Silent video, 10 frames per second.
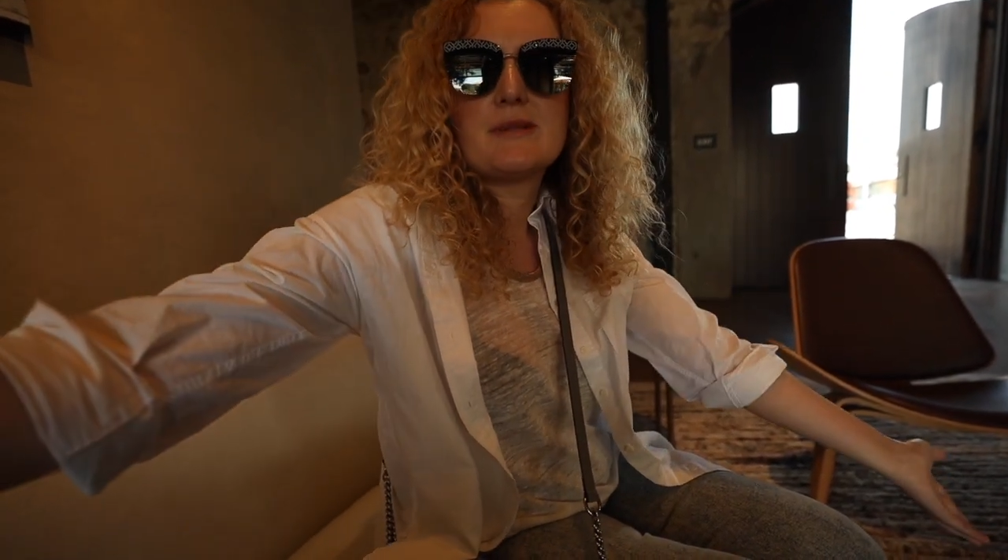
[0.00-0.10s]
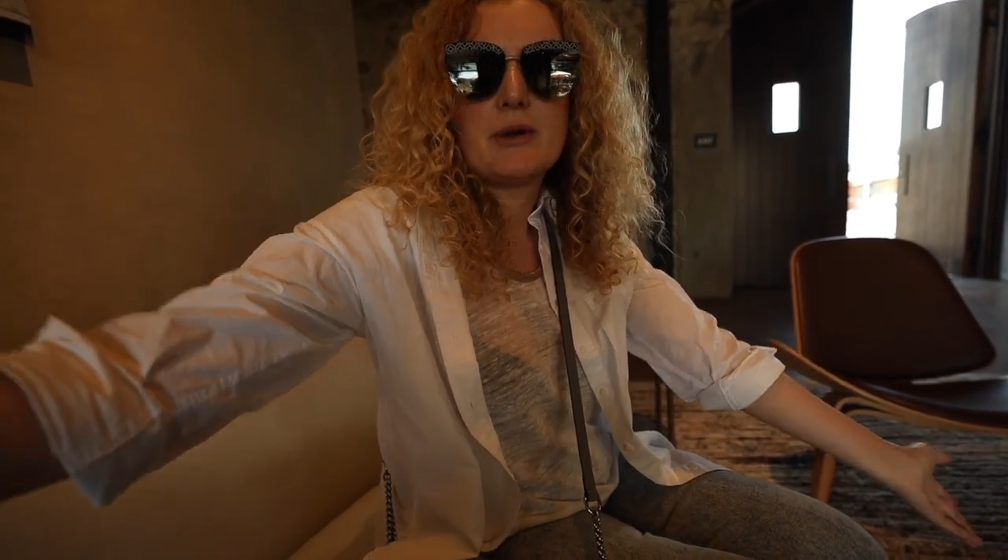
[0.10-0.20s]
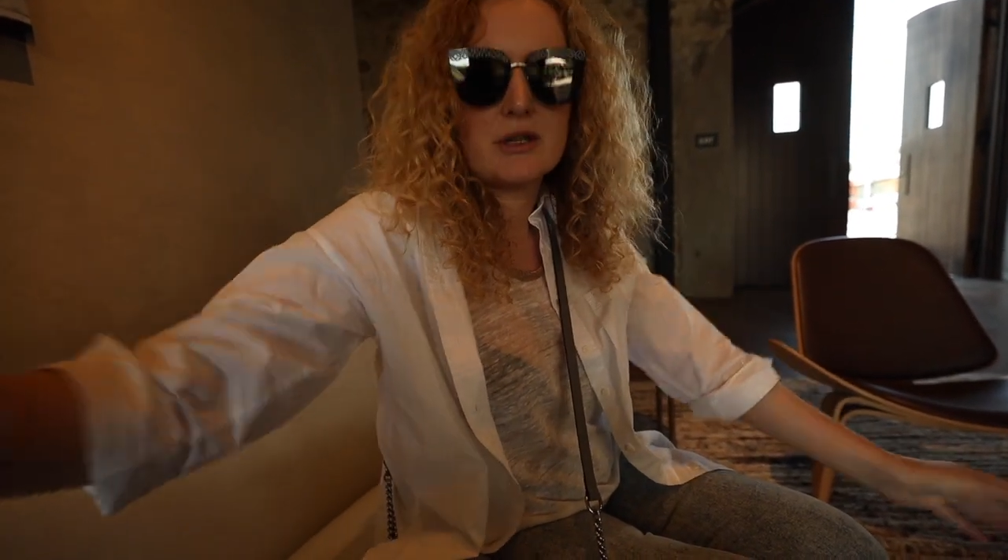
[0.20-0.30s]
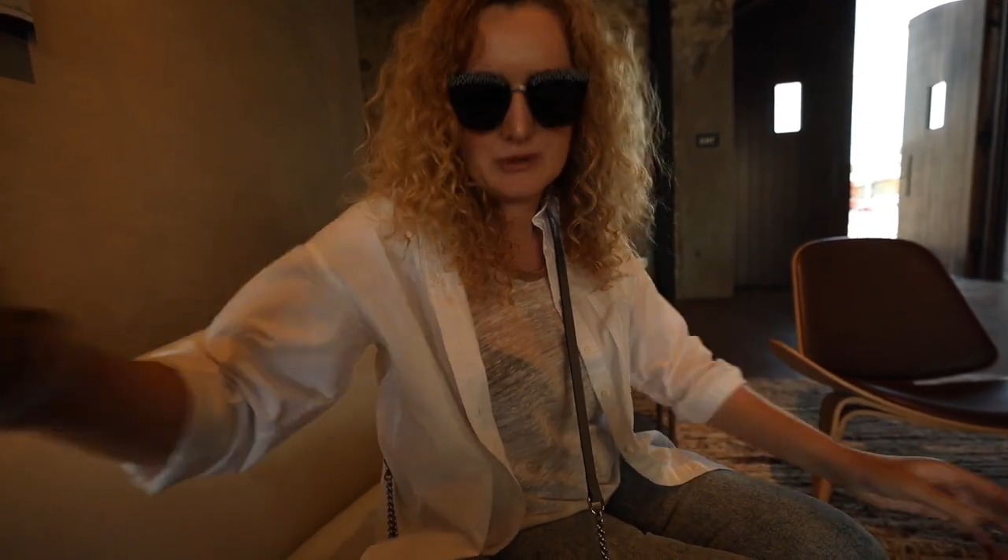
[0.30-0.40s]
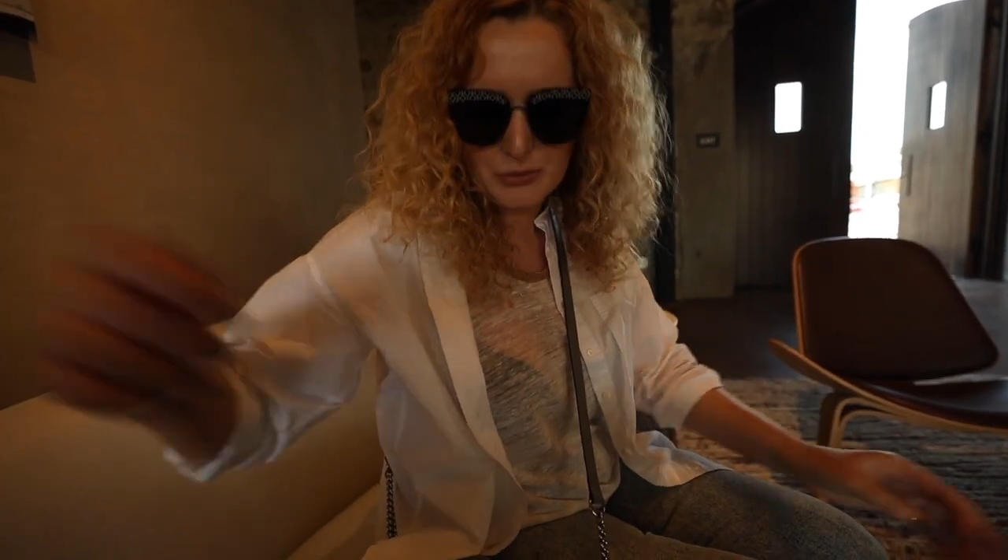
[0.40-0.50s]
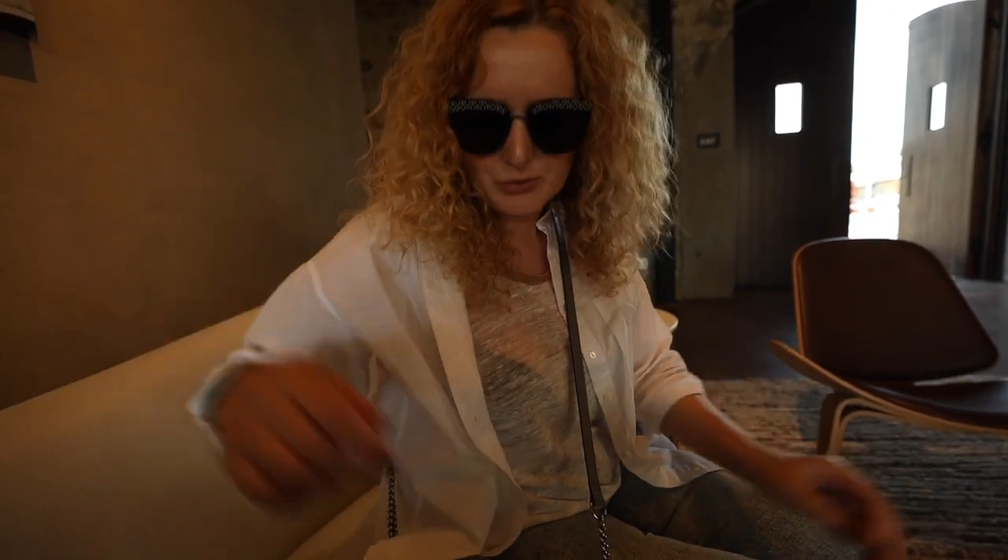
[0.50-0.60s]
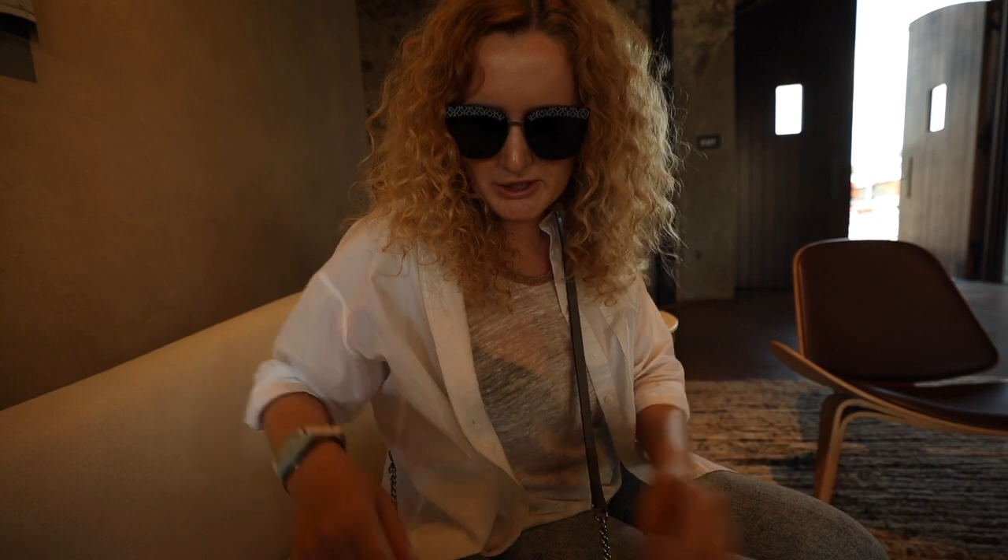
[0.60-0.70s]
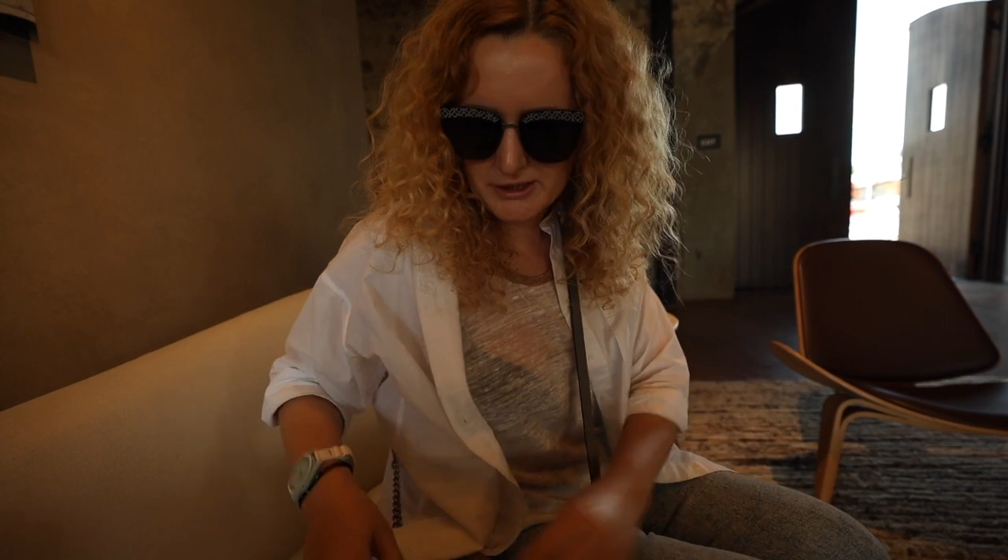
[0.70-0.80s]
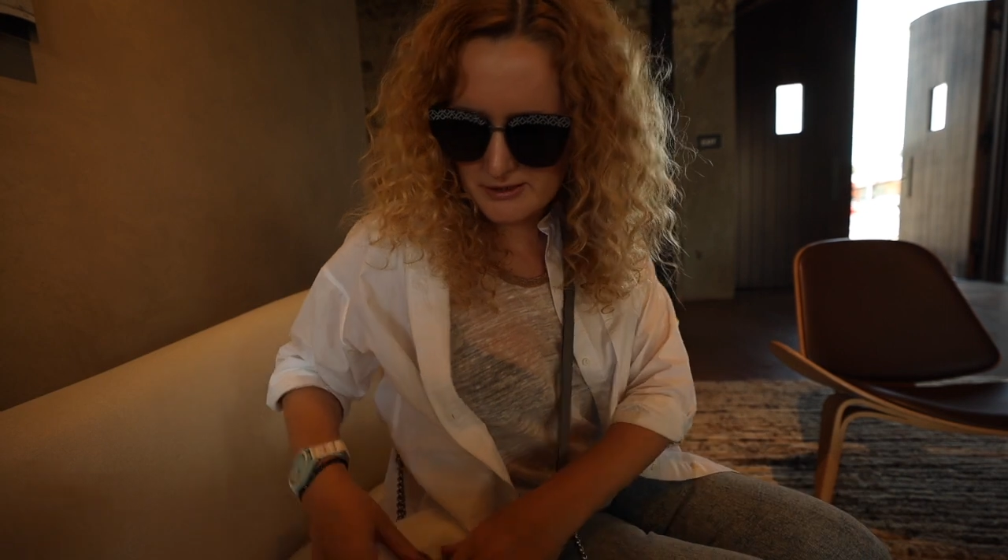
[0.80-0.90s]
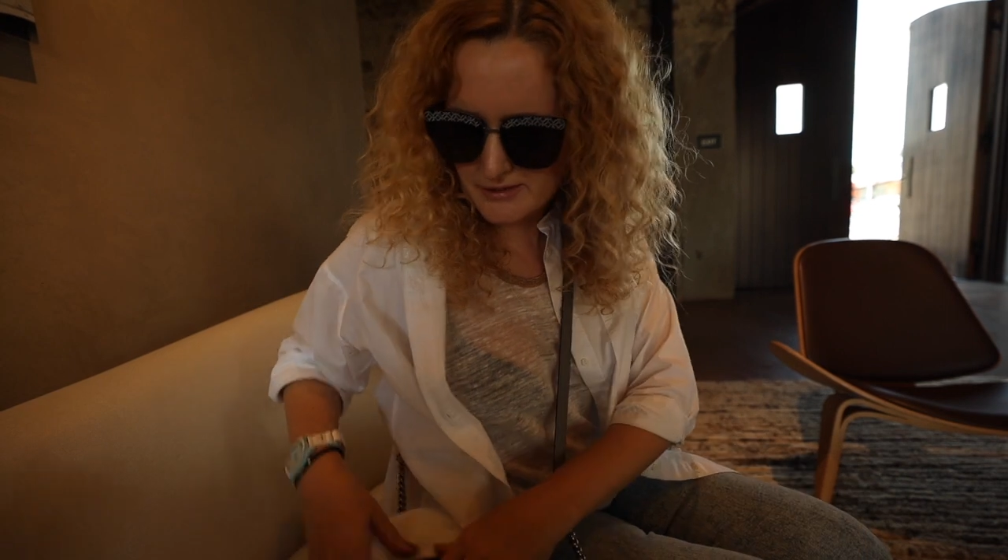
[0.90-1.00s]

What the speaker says: sparkling wine.